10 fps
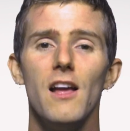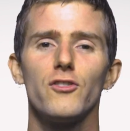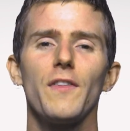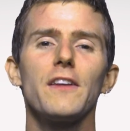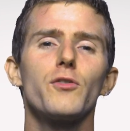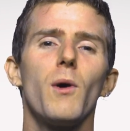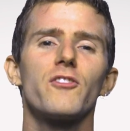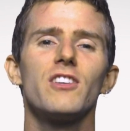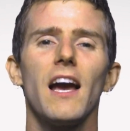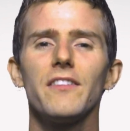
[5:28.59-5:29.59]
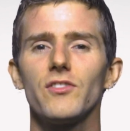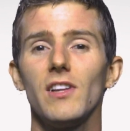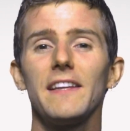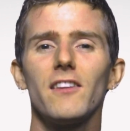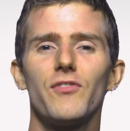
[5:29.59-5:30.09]
So thanks for watching, guys. If you
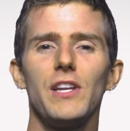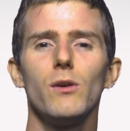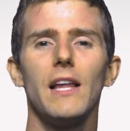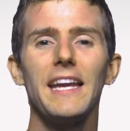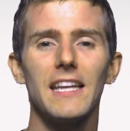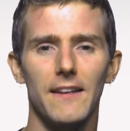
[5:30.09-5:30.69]
like this video, like